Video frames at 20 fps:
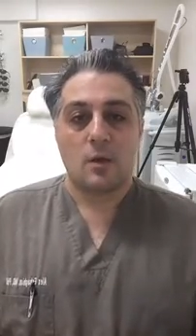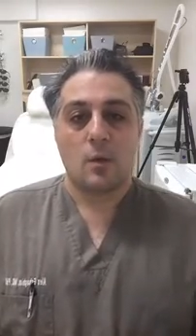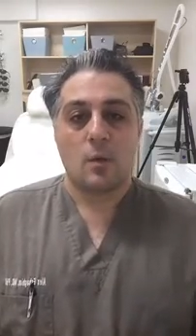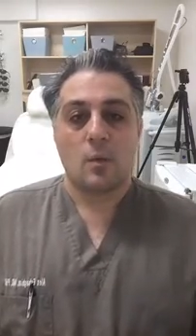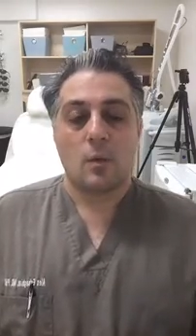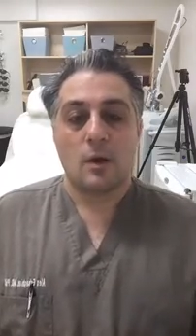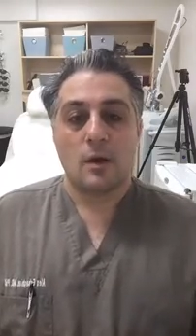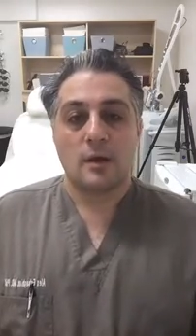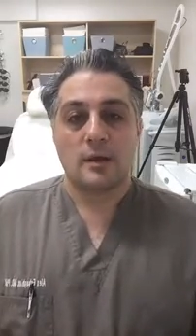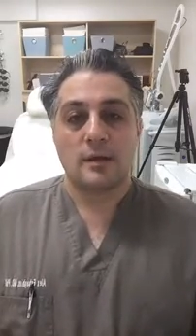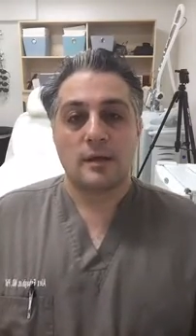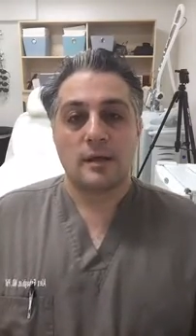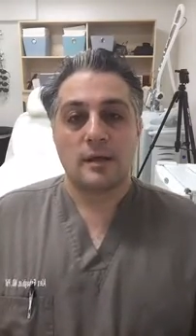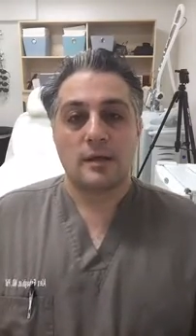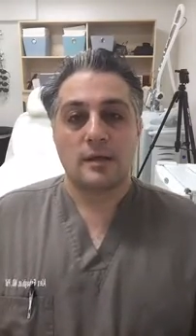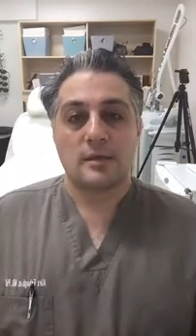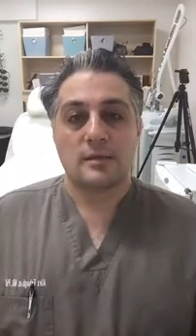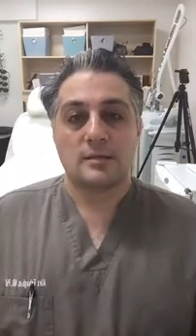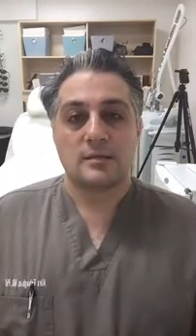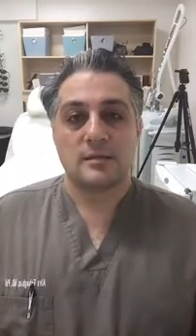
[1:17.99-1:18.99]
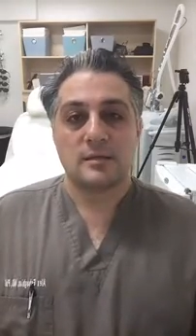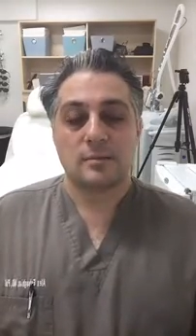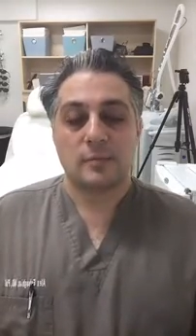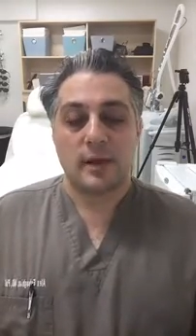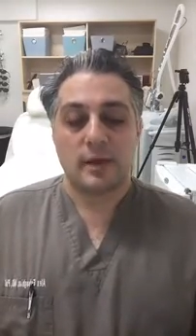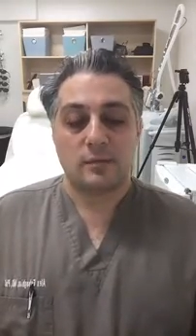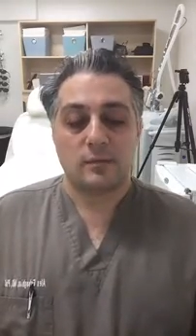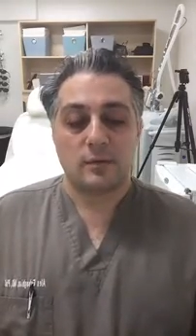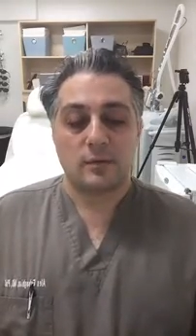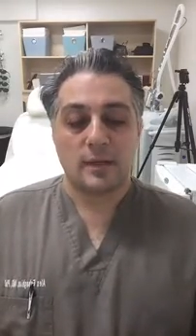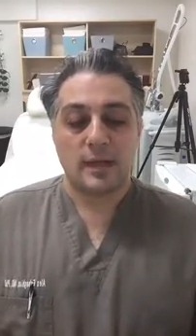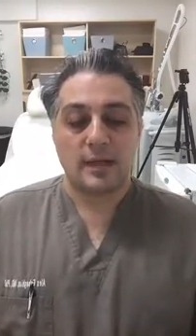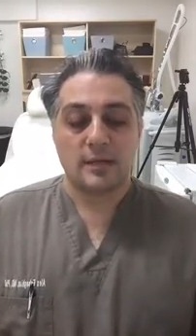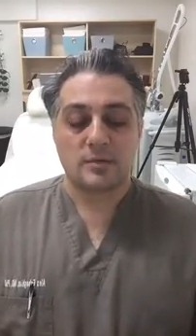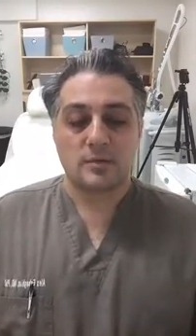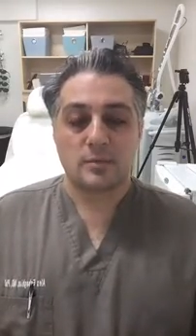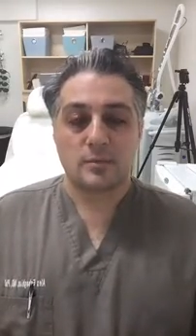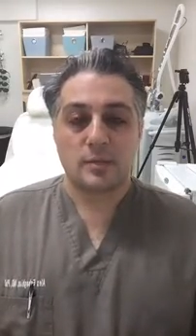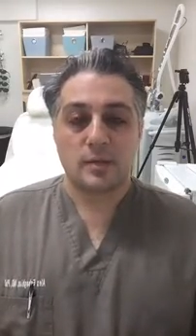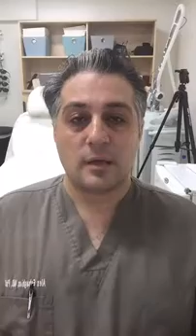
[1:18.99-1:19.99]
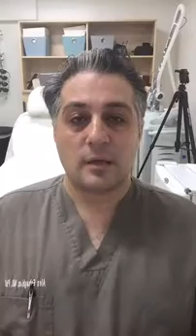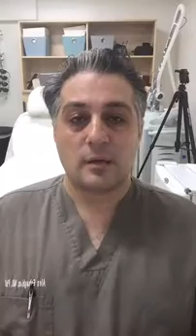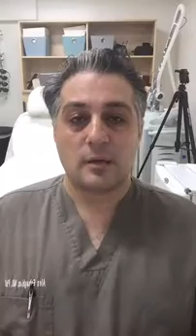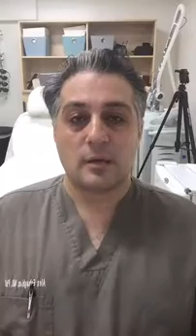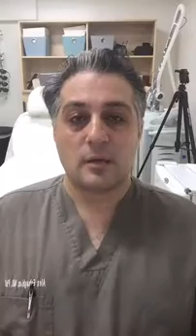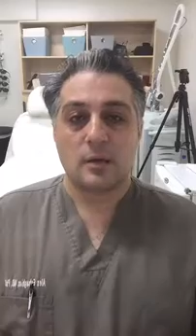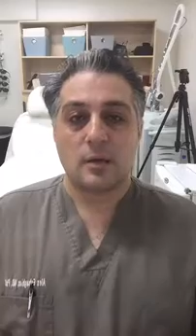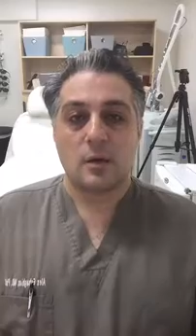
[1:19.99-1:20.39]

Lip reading: One is the micro laser peel,